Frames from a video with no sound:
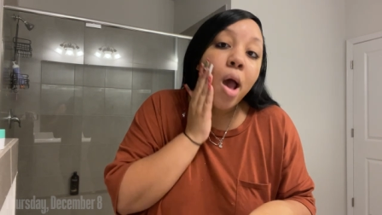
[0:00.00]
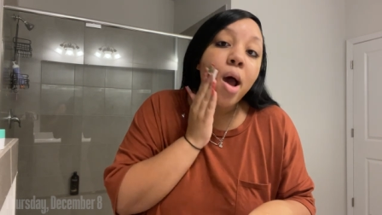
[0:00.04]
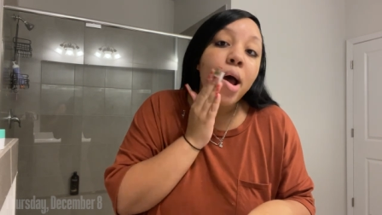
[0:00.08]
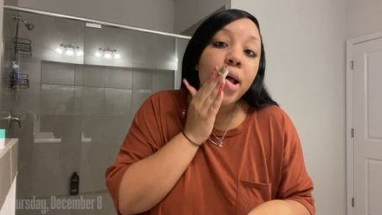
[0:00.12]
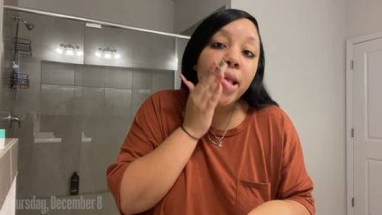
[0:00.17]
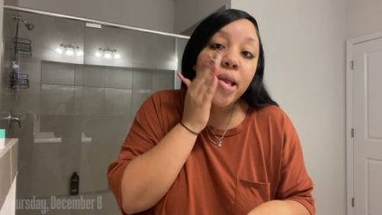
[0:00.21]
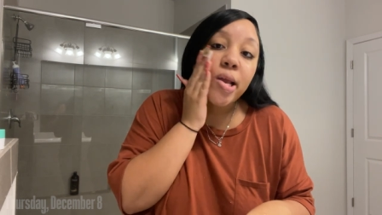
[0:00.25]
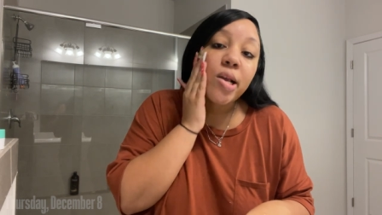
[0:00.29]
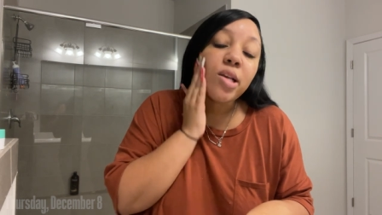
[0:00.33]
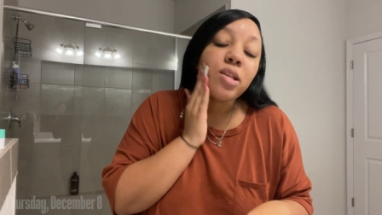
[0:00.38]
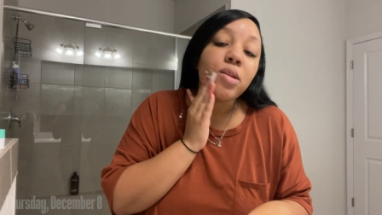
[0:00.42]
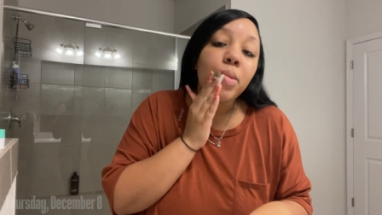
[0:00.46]
I
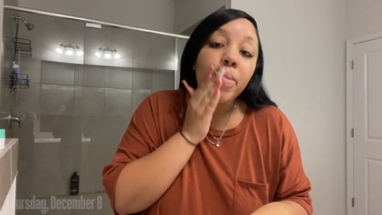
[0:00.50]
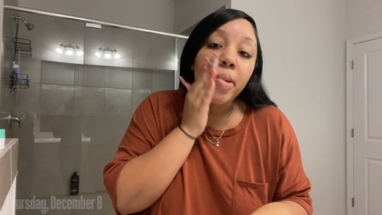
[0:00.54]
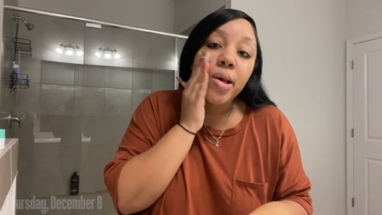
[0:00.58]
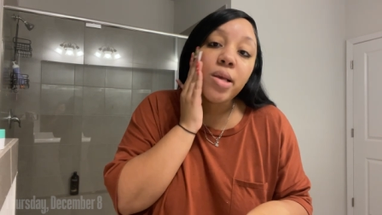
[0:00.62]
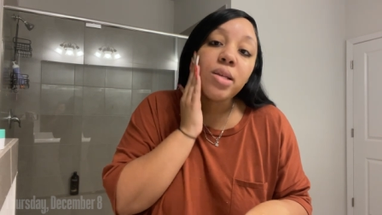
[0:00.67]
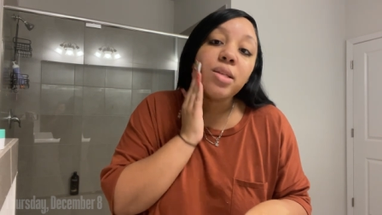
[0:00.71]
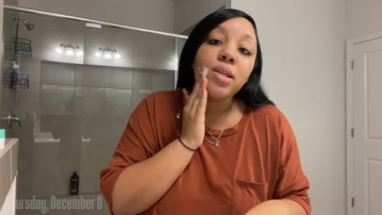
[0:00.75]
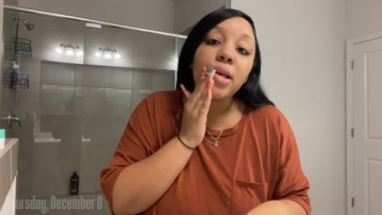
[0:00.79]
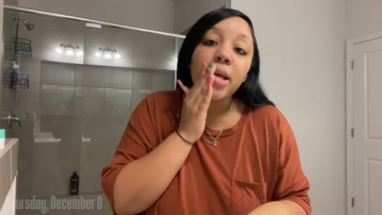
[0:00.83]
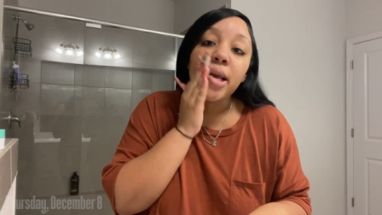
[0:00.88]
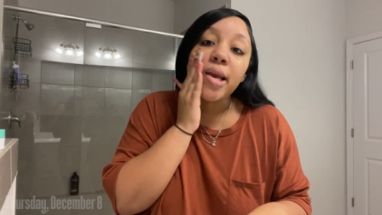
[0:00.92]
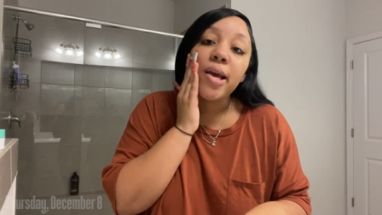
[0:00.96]
think it's the
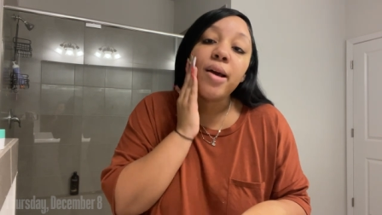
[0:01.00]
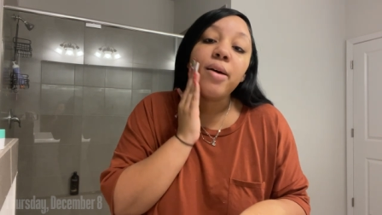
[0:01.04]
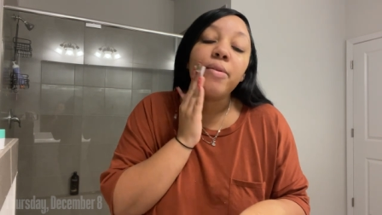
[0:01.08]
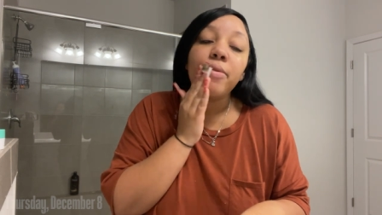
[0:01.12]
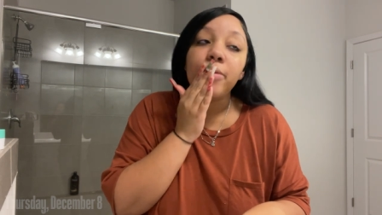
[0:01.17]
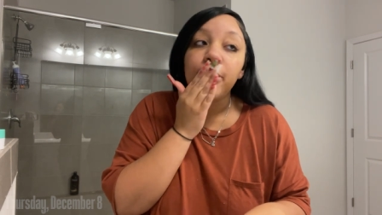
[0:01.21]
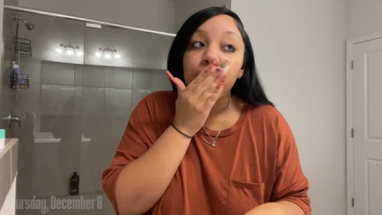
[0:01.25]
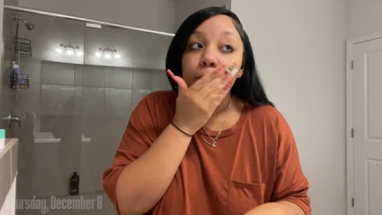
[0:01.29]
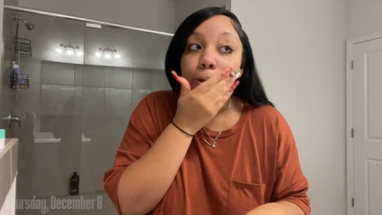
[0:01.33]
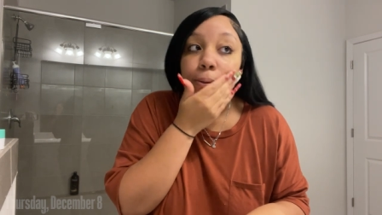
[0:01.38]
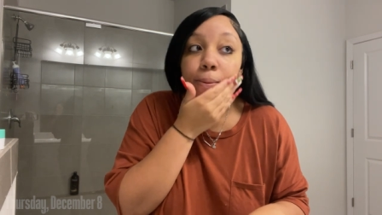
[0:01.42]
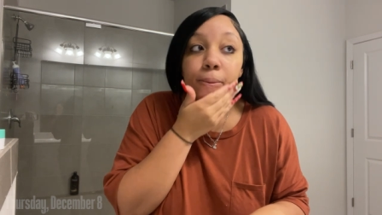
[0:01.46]
best thing
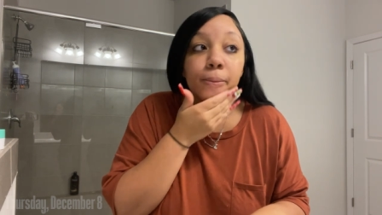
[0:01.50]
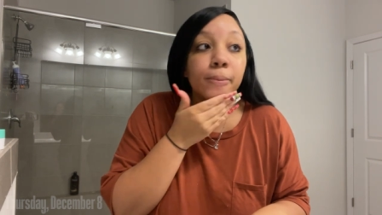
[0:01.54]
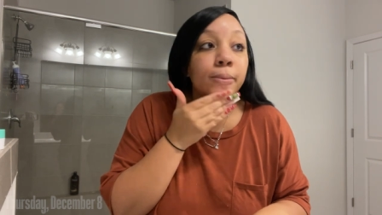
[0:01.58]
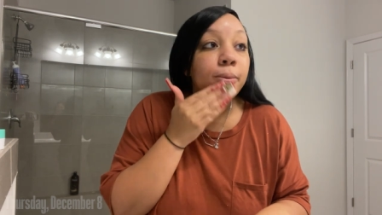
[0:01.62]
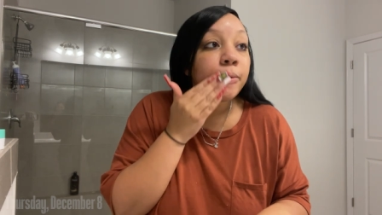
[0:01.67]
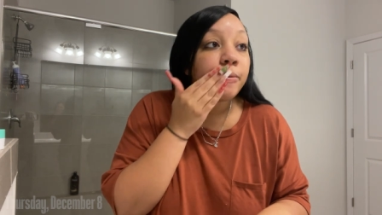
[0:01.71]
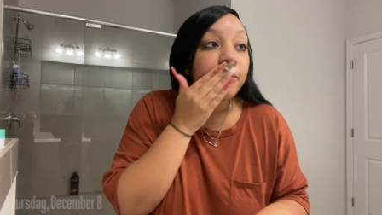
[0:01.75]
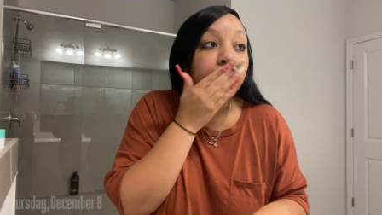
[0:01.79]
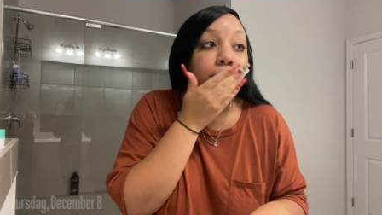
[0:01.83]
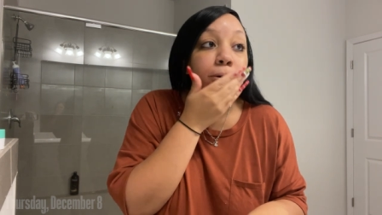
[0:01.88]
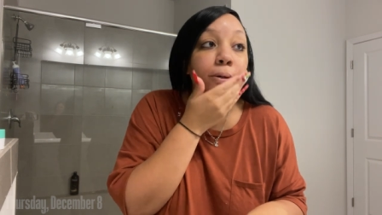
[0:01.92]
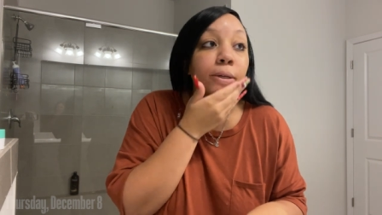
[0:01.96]
ever,
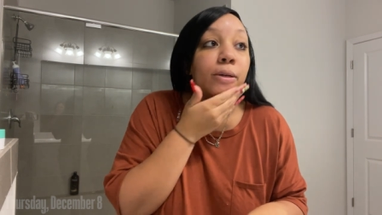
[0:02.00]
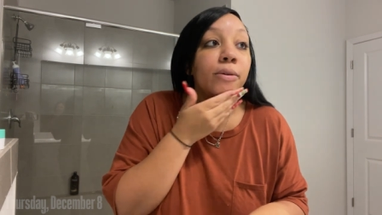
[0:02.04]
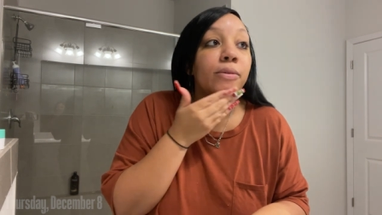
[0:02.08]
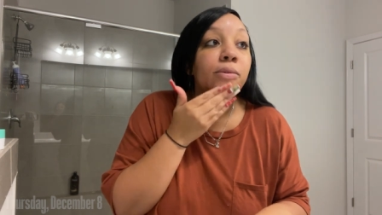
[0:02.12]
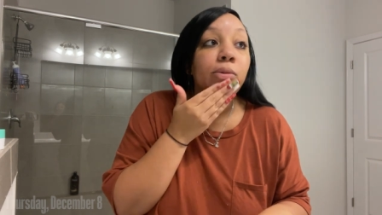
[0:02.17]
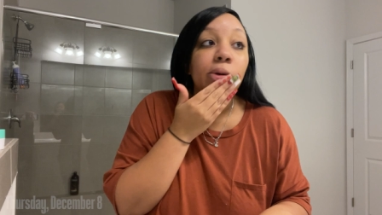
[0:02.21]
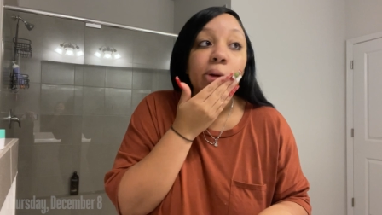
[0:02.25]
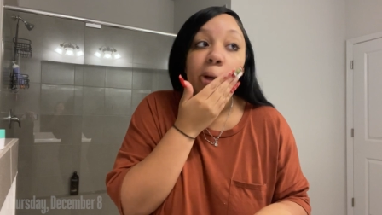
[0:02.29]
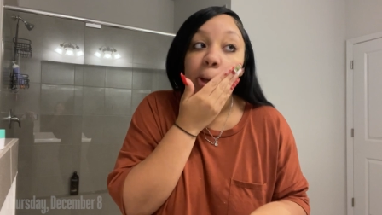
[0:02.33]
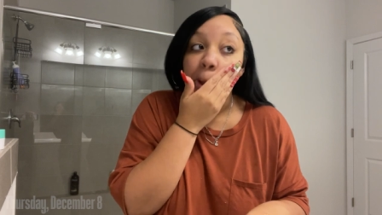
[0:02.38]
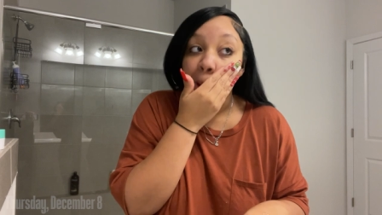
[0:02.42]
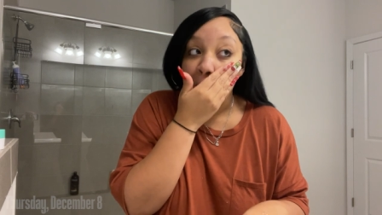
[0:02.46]
for real,
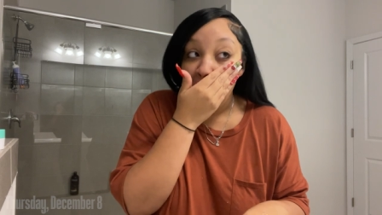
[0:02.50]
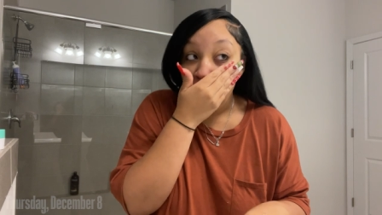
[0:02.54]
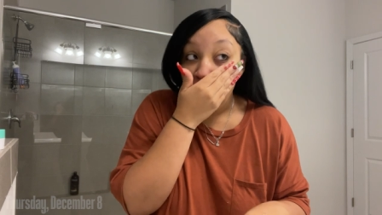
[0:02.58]
for real.